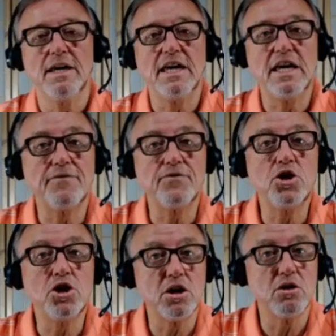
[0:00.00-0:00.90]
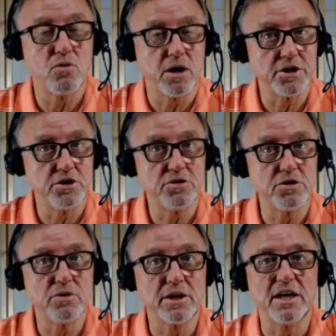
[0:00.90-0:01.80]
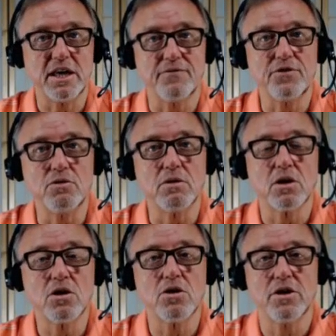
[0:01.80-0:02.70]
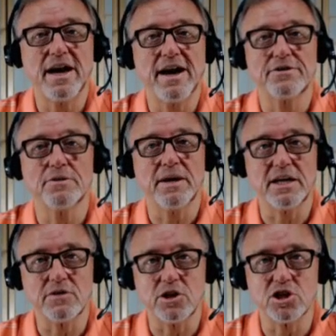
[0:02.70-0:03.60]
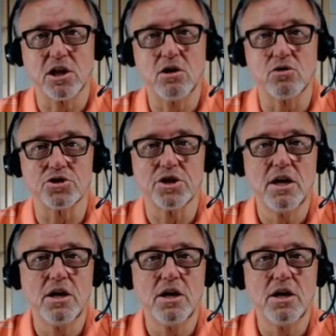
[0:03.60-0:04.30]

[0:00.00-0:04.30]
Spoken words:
if you know what you're doing and if you learn how to make these loans.